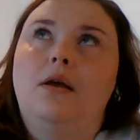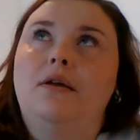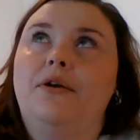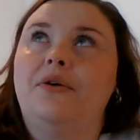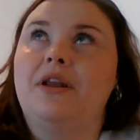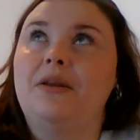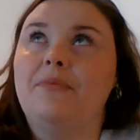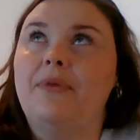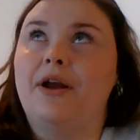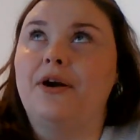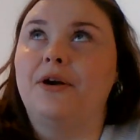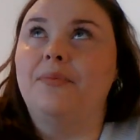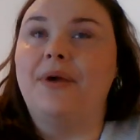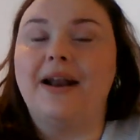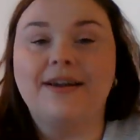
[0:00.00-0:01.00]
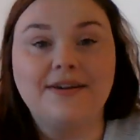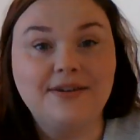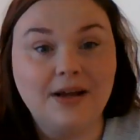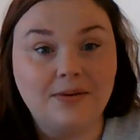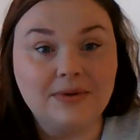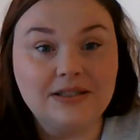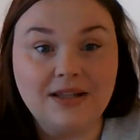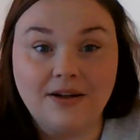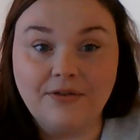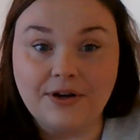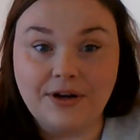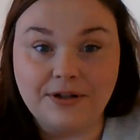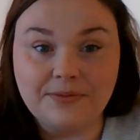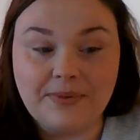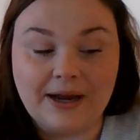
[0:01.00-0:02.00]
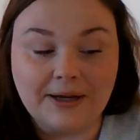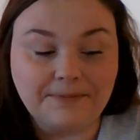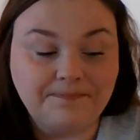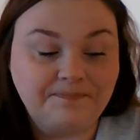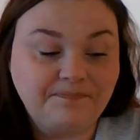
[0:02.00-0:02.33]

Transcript: you know, getting better. But I couldn't help myself. I called him back